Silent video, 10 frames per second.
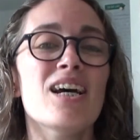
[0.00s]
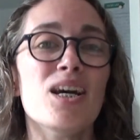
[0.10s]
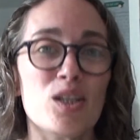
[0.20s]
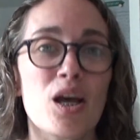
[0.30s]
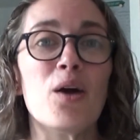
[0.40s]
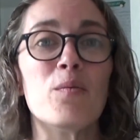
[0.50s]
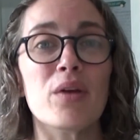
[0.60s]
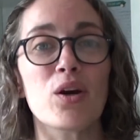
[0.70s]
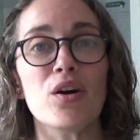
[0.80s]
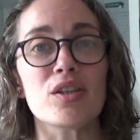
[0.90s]
So
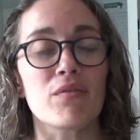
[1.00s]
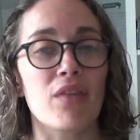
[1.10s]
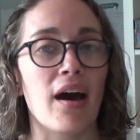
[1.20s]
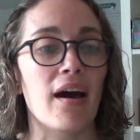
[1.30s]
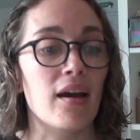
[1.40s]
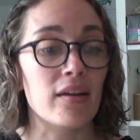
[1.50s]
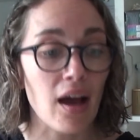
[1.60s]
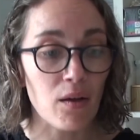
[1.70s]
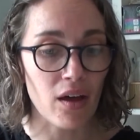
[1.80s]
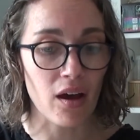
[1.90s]
because of that, and
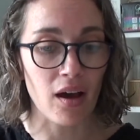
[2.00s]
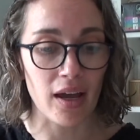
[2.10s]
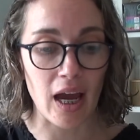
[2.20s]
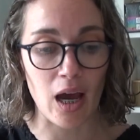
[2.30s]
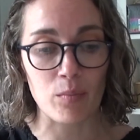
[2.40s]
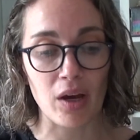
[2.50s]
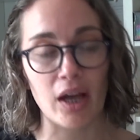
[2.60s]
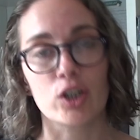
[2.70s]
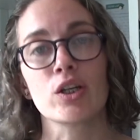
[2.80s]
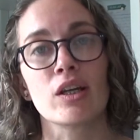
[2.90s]
now that I am
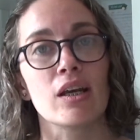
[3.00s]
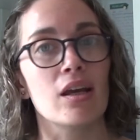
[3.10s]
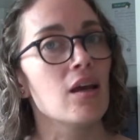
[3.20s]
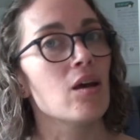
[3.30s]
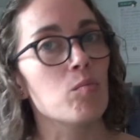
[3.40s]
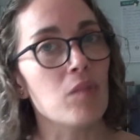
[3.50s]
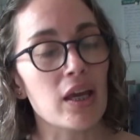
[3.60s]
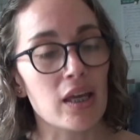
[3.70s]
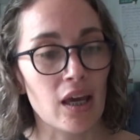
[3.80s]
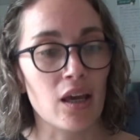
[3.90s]
actually
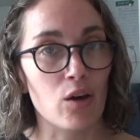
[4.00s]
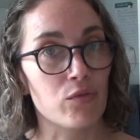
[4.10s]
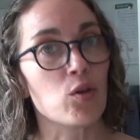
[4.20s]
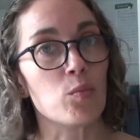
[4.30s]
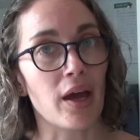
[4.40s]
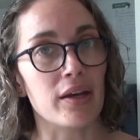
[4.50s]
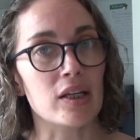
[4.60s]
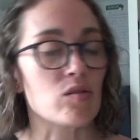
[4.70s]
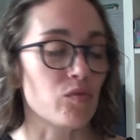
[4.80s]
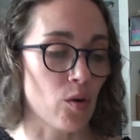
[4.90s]
making a few
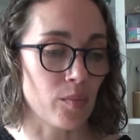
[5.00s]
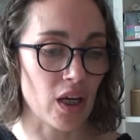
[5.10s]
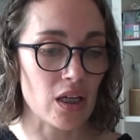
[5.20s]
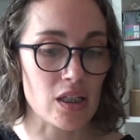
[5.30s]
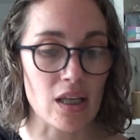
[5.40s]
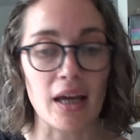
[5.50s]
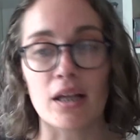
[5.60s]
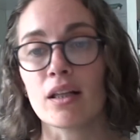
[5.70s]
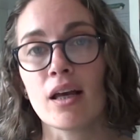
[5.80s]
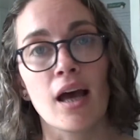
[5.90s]
pennies from each
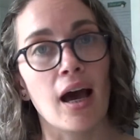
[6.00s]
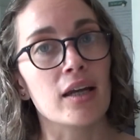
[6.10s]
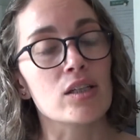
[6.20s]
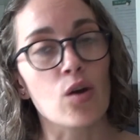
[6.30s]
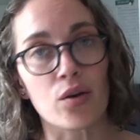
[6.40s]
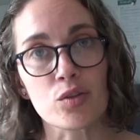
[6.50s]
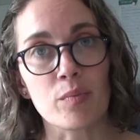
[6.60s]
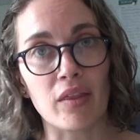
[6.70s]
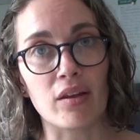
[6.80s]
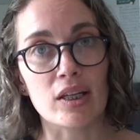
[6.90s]
sale, and it's going to
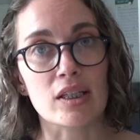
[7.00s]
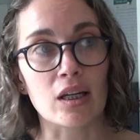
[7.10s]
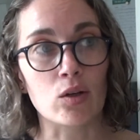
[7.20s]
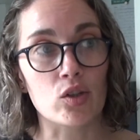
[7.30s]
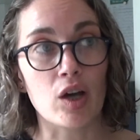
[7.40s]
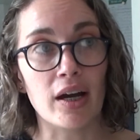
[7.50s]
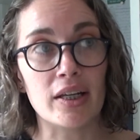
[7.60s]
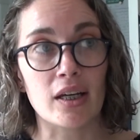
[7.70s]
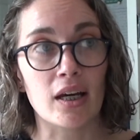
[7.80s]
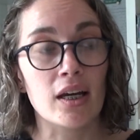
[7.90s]
make the listing look
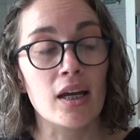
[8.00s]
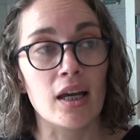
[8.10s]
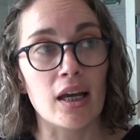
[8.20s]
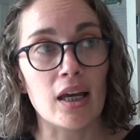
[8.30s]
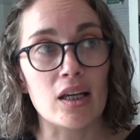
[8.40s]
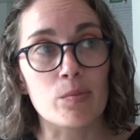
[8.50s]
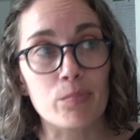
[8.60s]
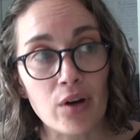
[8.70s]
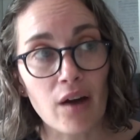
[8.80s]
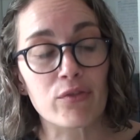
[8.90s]
tidier, it is
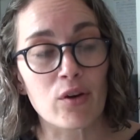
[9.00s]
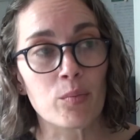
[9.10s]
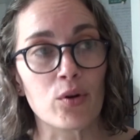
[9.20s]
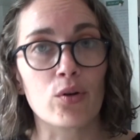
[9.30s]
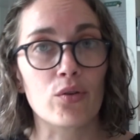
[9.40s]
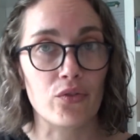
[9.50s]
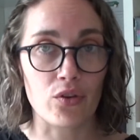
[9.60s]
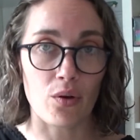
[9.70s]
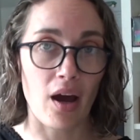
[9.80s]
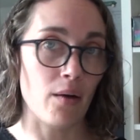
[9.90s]
preferable
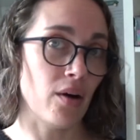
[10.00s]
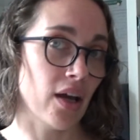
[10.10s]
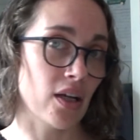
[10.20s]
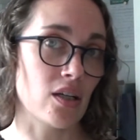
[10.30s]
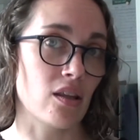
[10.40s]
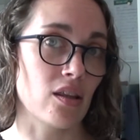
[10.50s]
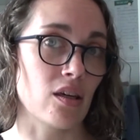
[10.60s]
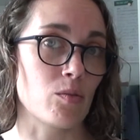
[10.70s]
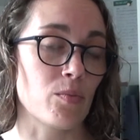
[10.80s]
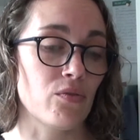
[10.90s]
to how I had done
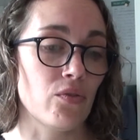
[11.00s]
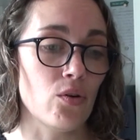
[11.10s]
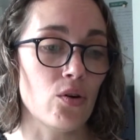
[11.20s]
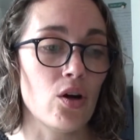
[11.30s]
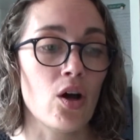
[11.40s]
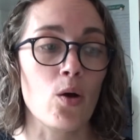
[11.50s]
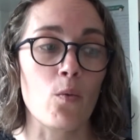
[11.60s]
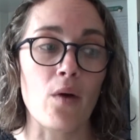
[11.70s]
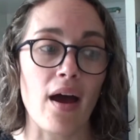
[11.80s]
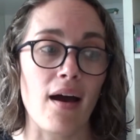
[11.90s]
things before,
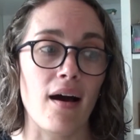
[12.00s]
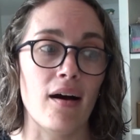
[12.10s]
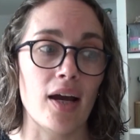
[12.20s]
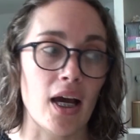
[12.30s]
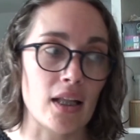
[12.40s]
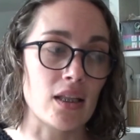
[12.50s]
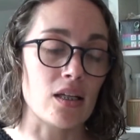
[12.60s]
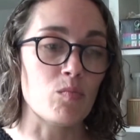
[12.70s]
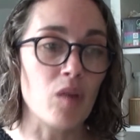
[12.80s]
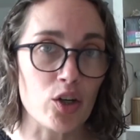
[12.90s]
where I had
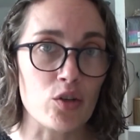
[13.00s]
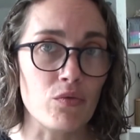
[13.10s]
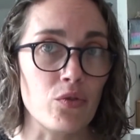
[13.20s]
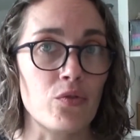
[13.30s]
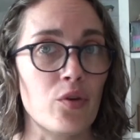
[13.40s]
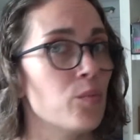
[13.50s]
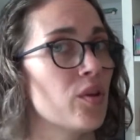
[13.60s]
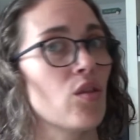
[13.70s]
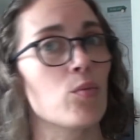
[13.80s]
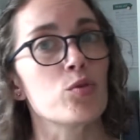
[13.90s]
this merchant
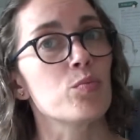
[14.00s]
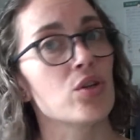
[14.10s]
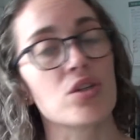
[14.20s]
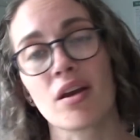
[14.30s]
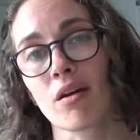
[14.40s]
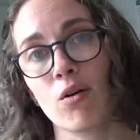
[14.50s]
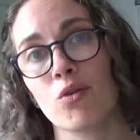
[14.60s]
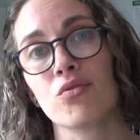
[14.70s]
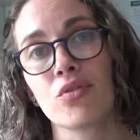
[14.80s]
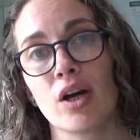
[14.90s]
fulfillment that was putting
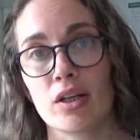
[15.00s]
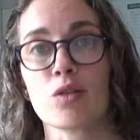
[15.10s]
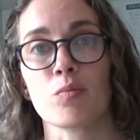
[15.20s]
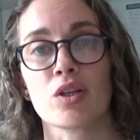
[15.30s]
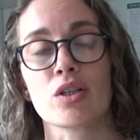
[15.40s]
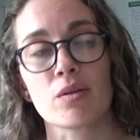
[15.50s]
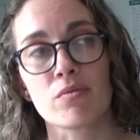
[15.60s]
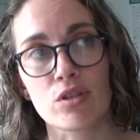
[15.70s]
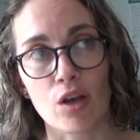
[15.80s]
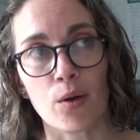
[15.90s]
off customers.
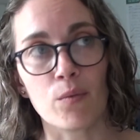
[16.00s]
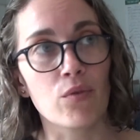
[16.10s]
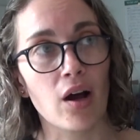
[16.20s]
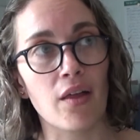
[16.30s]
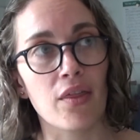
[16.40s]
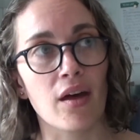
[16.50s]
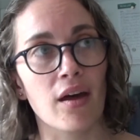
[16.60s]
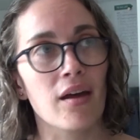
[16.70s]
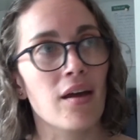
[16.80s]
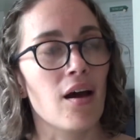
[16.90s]
So
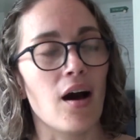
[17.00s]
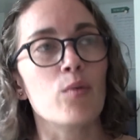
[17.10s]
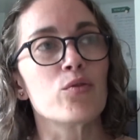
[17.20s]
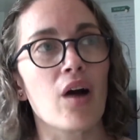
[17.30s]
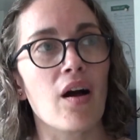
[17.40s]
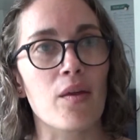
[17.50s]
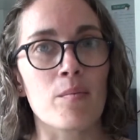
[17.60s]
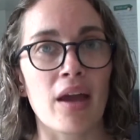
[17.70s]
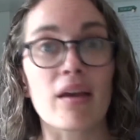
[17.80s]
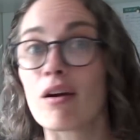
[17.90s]
I would rather
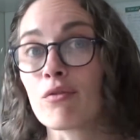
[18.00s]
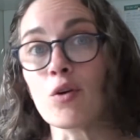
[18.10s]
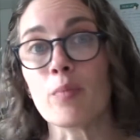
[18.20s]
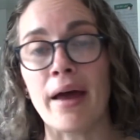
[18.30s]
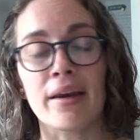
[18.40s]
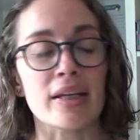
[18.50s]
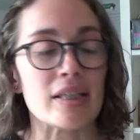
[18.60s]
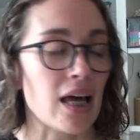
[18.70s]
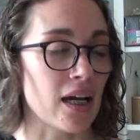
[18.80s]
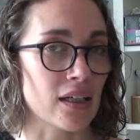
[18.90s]
make a few
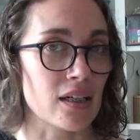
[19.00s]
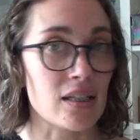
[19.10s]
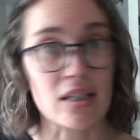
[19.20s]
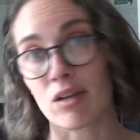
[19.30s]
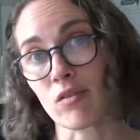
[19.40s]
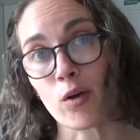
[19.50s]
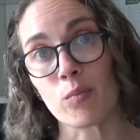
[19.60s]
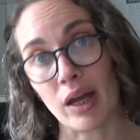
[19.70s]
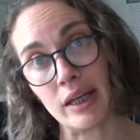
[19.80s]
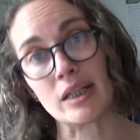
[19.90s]
pennies than 0
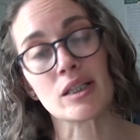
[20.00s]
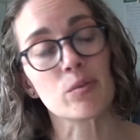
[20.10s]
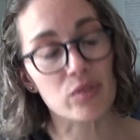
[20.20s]
pennies.